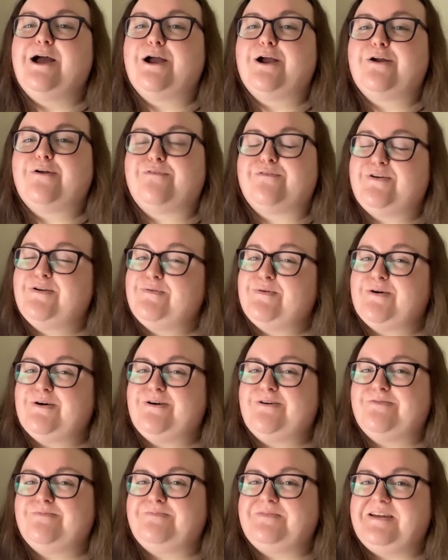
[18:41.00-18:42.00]
grew
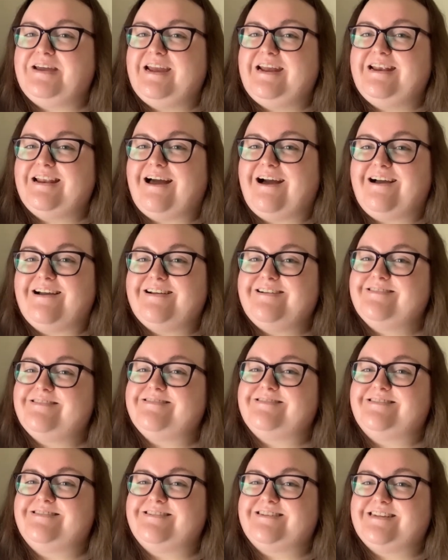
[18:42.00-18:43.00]
up in
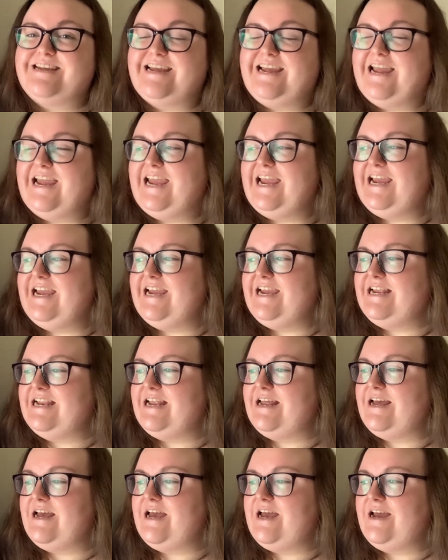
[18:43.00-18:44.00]
Ireland in
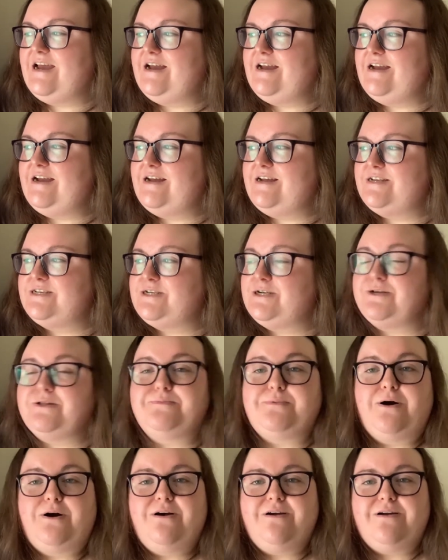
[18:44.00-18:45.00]

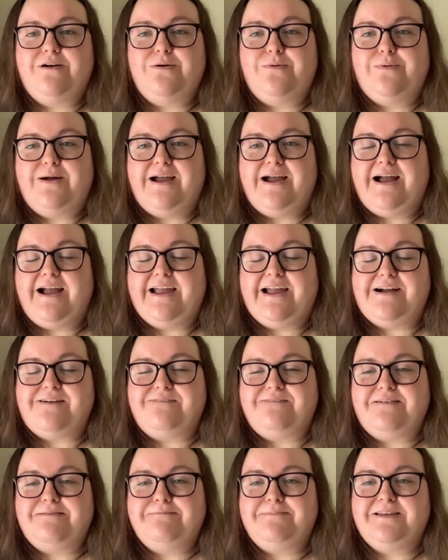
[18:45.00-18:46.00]
Tullamore, where I have
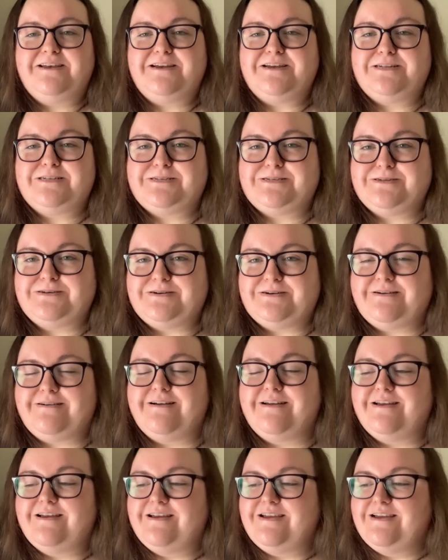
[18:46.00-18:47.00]
family. So
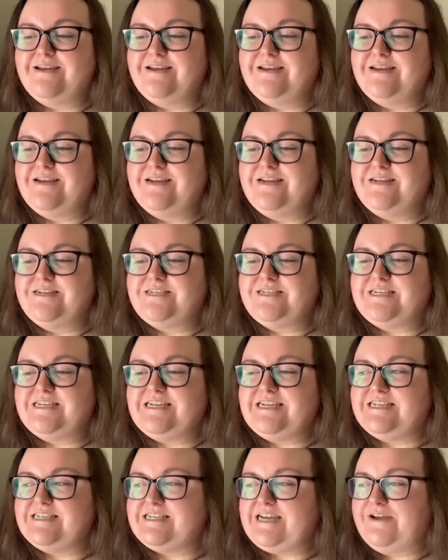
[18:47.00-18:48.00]

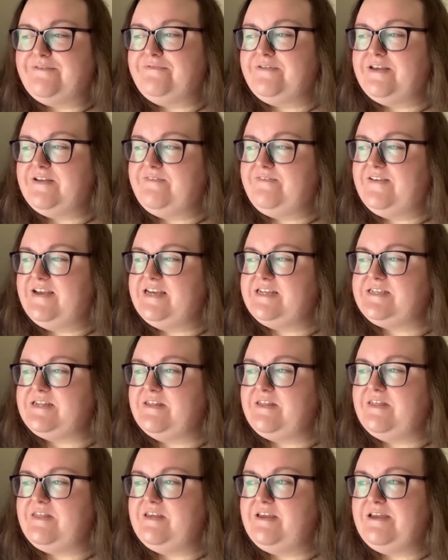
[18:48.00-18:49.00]
she definitely fits
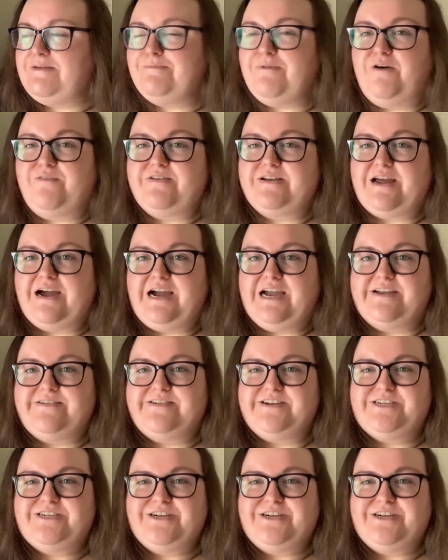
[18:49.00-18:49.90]
the theme of an Irish